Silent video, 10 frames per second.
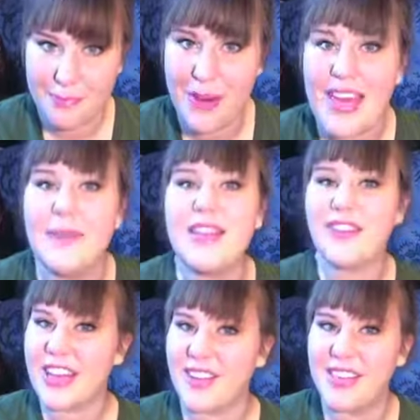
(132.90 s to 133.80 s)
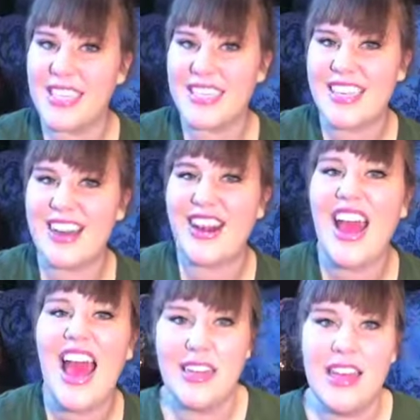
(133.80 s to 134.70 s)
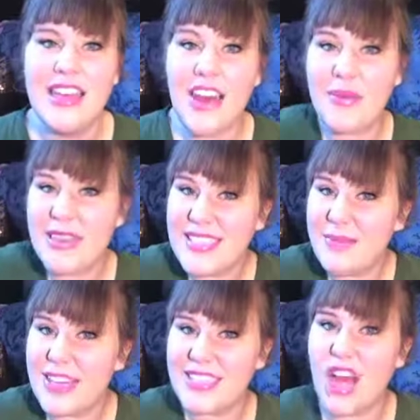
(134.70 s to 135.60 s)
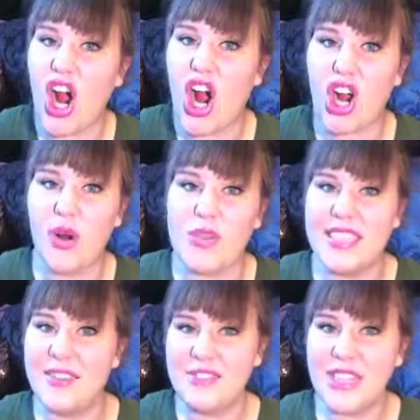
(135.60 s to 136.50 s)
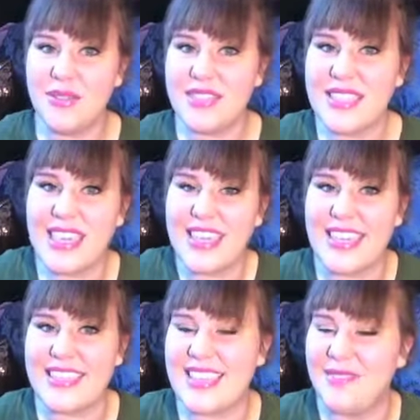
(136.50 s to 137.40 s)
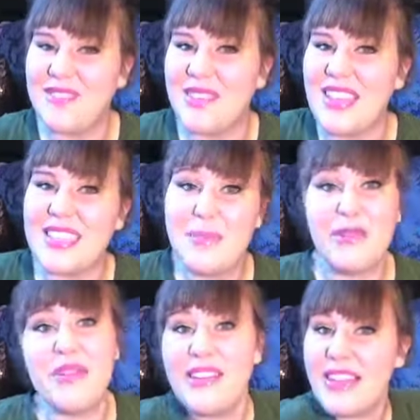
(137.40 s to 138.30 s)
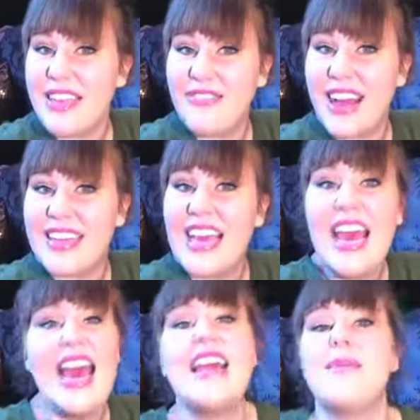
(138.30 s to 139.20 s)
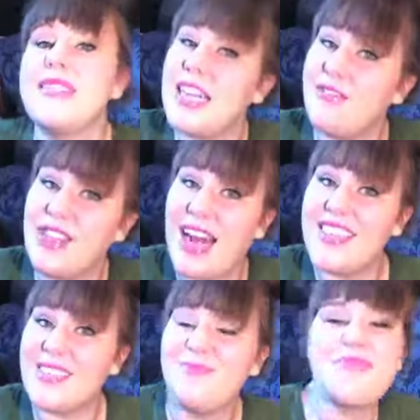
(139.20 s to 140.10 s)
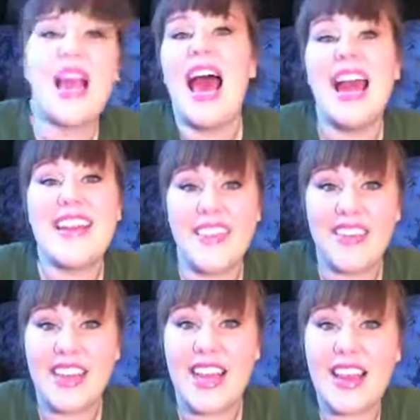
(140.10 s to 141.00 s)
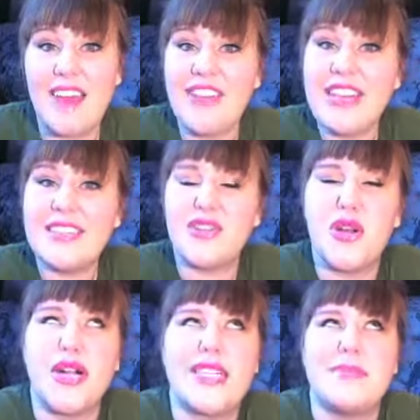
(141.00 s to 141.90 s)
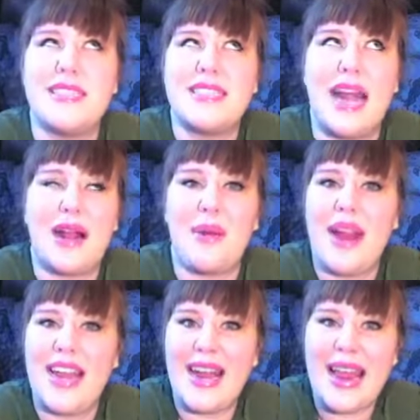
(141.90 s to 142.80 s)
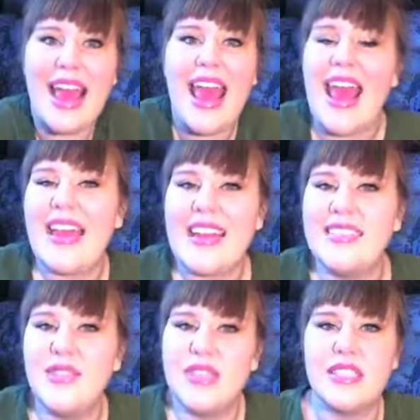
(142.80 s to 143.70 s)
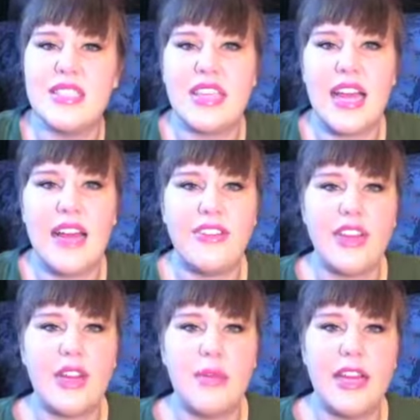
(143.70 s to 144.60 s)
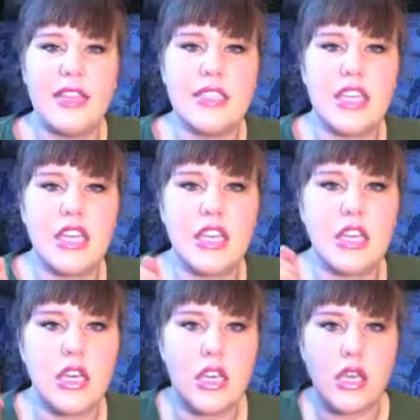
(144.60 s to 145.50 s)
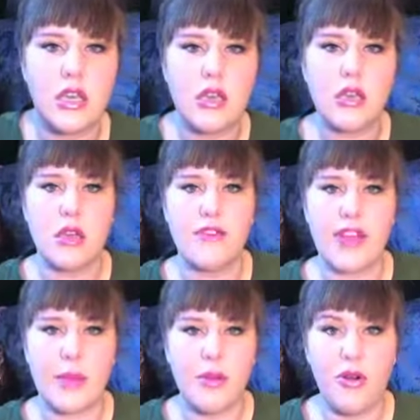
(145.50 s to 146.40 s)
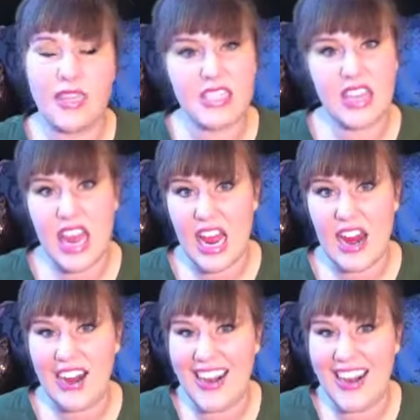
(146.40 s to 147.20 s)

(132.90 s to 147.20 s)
But I'm definitely going this year now that my siblings are old enough to go sledding and stuff so that's gonna be really really fun and I'm excited for that. Another thing I love is Christmas decorating and as you can see I have a little bit here if I could point there